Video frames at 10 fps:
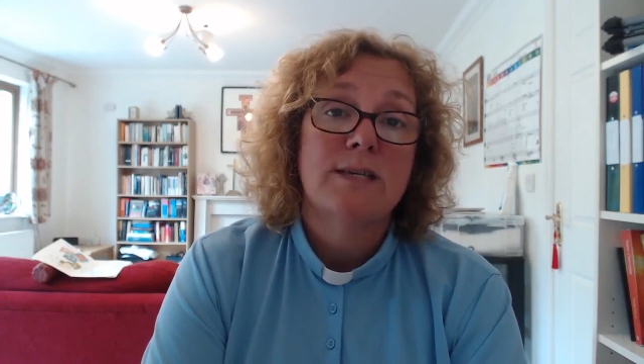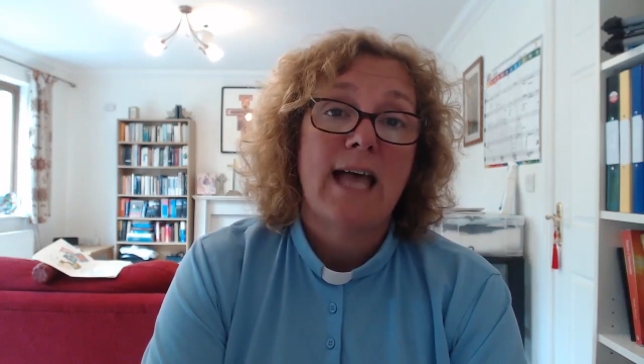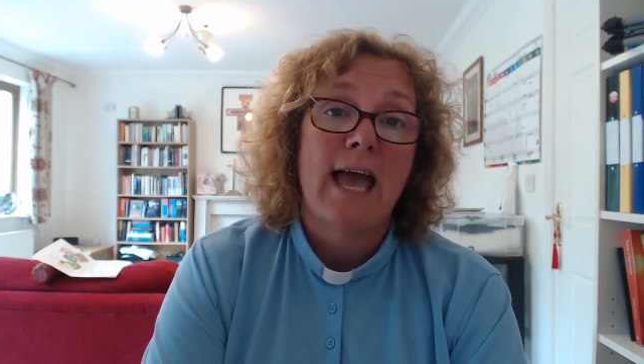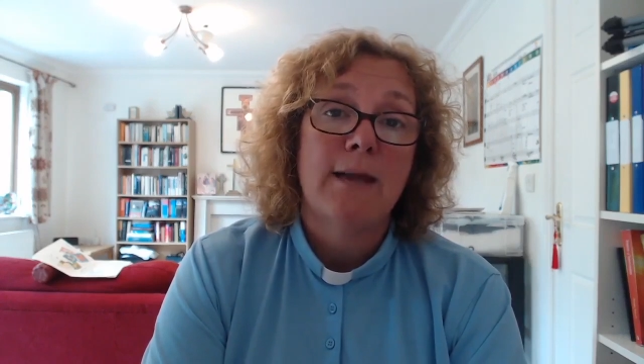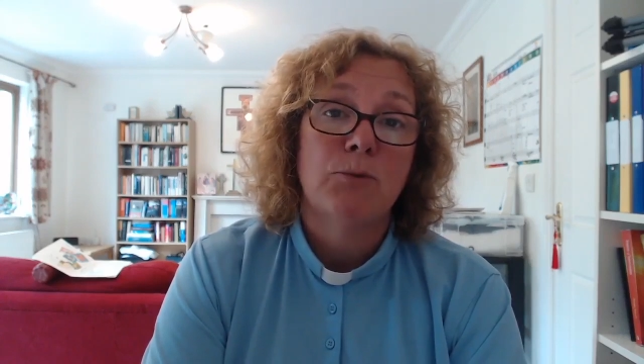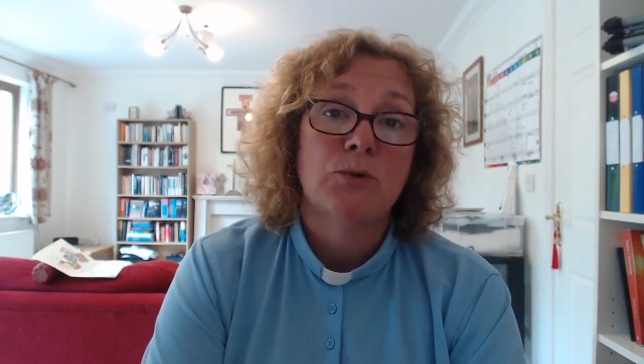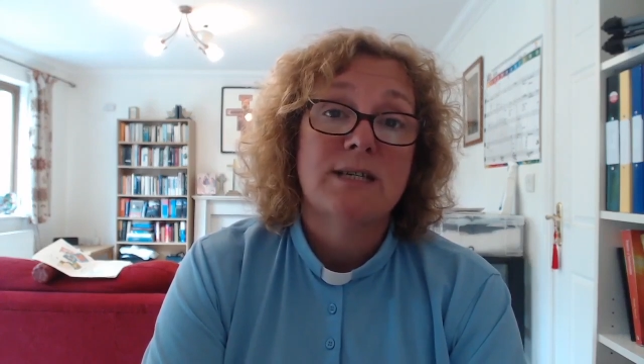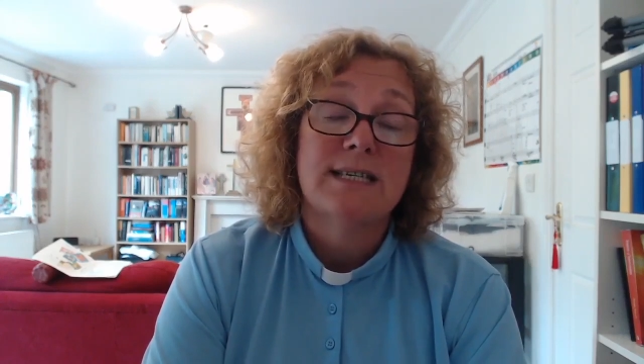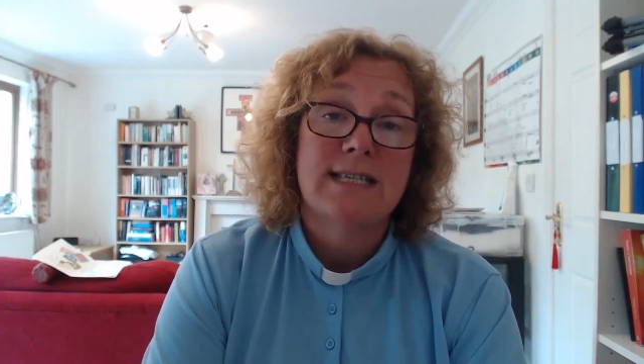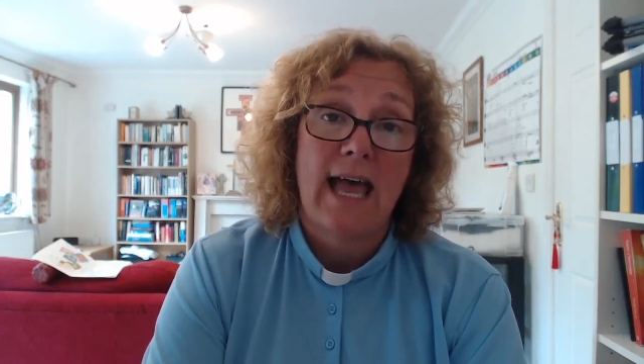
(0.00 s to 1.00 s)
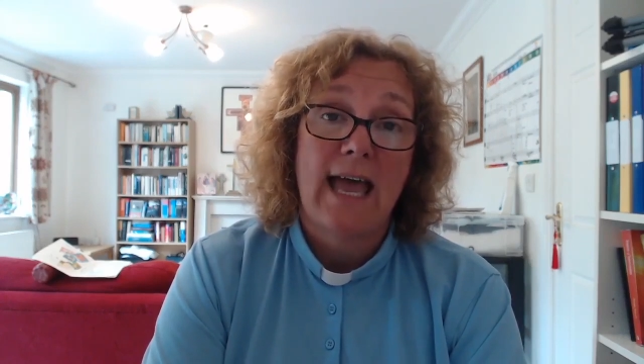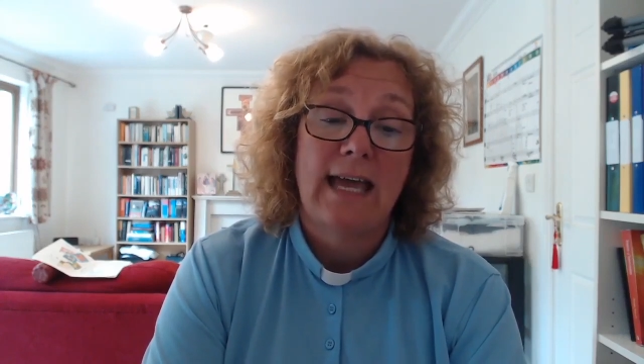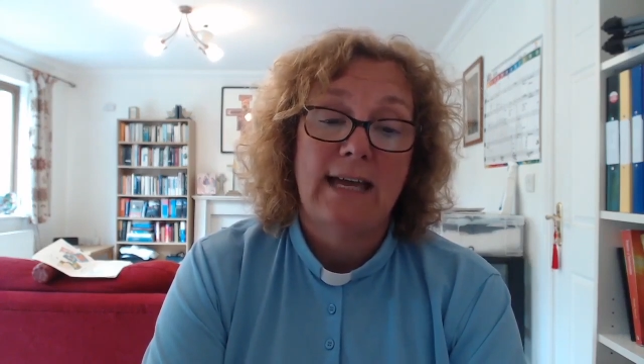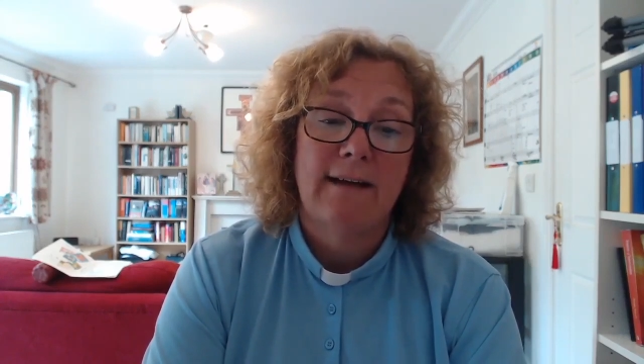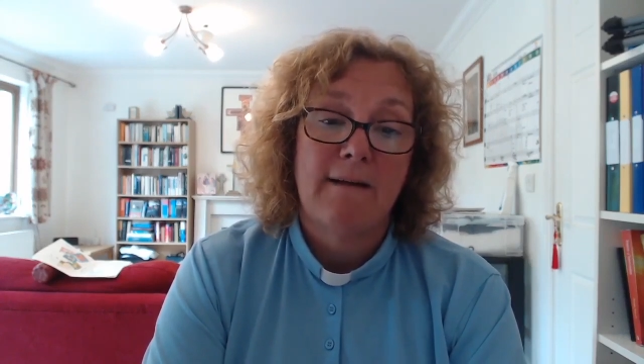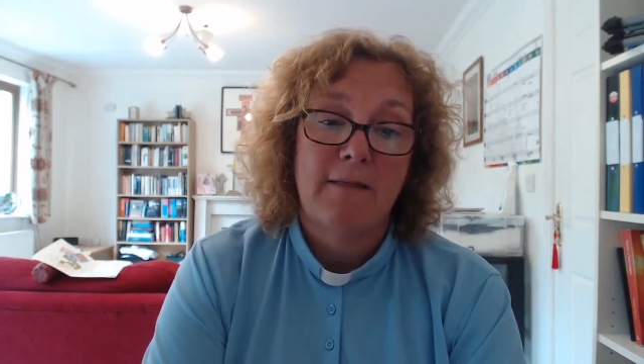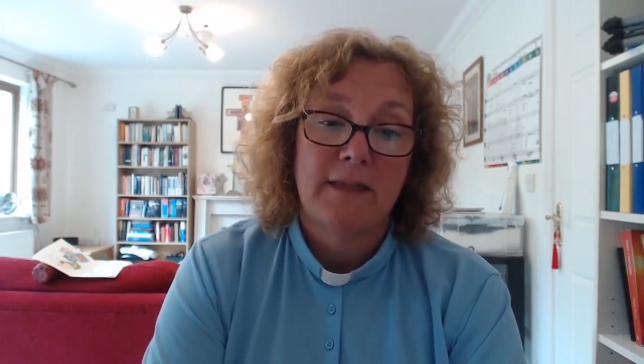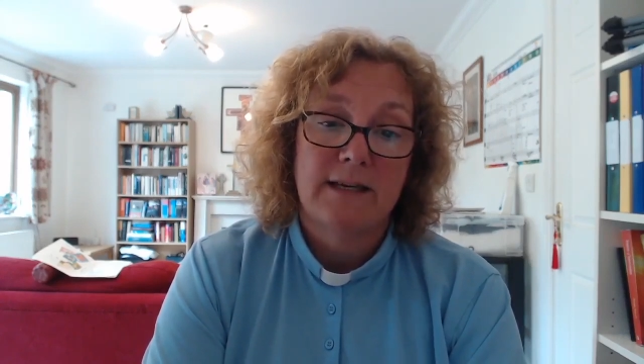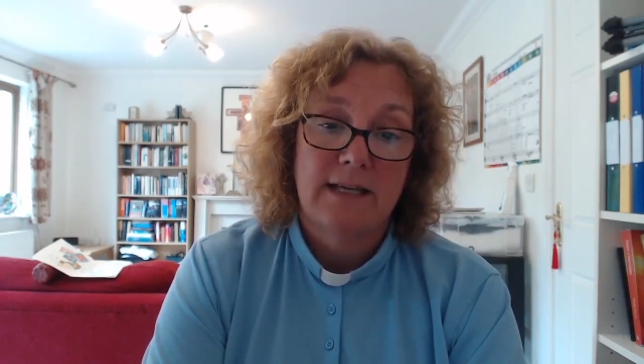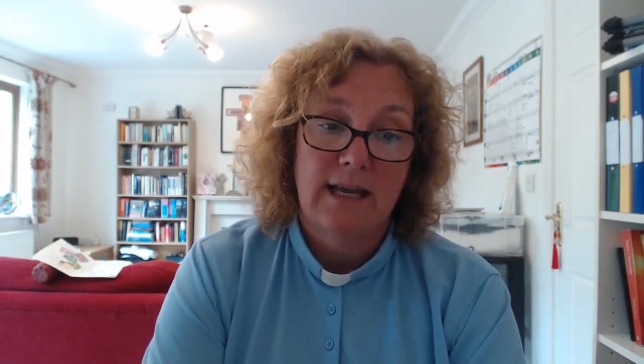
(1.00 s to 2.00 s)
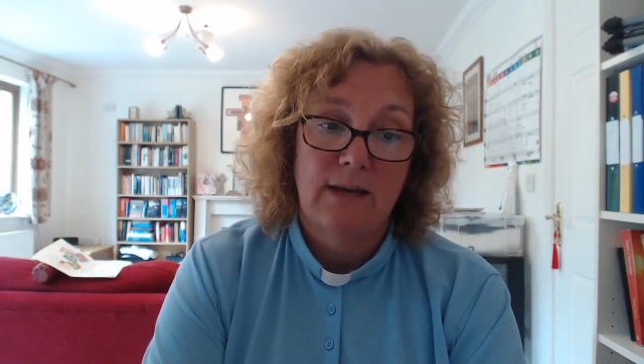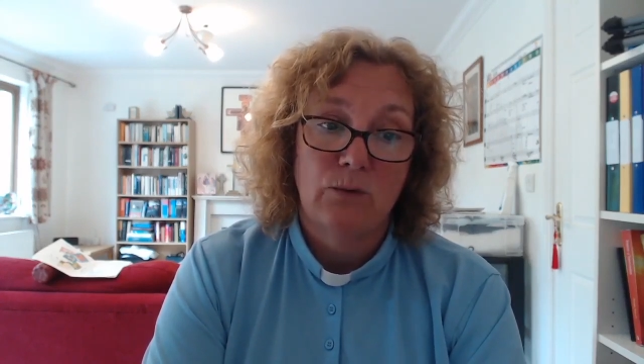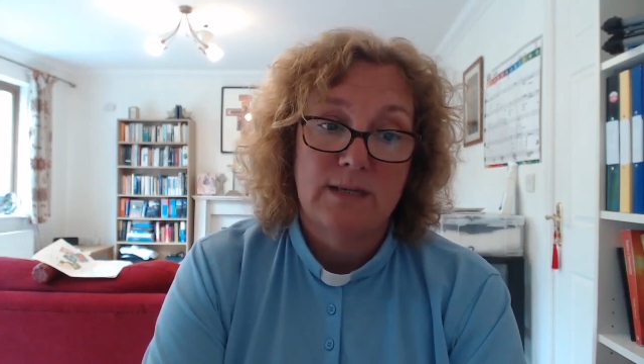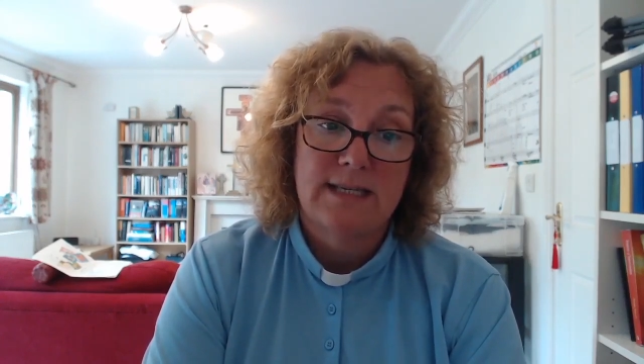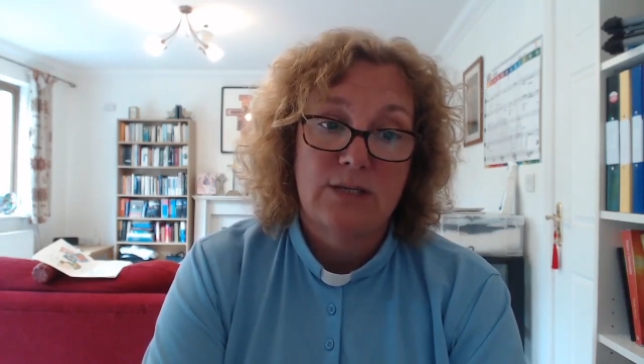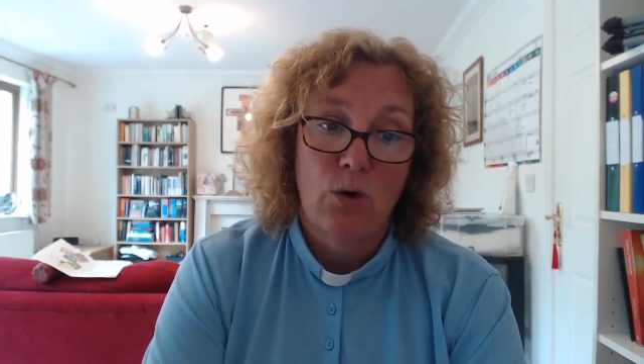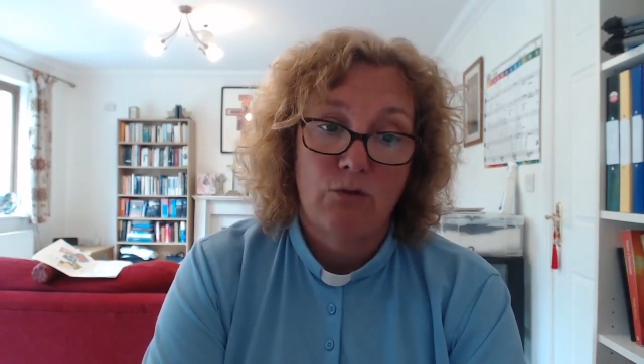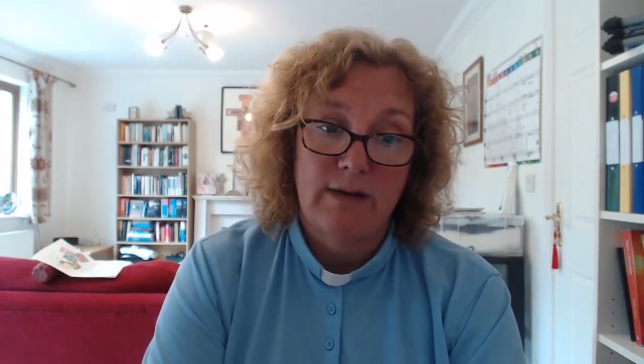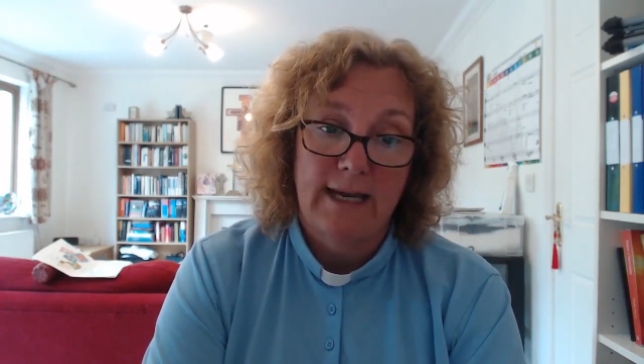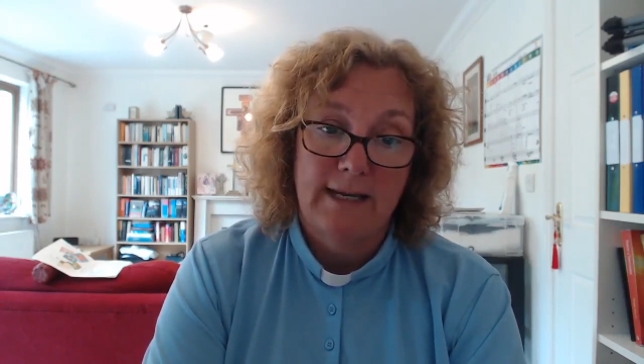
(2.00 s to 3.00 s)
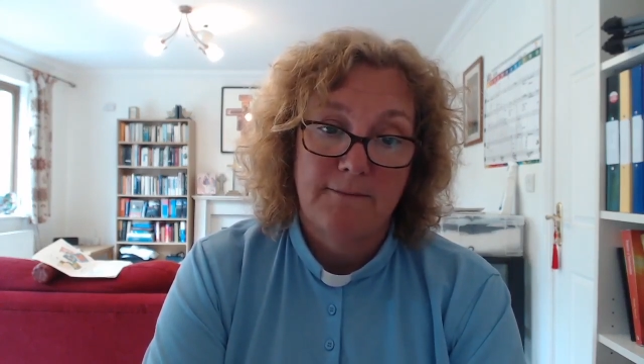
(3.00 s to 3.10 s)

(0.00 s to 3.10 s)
able to say that he was sorry.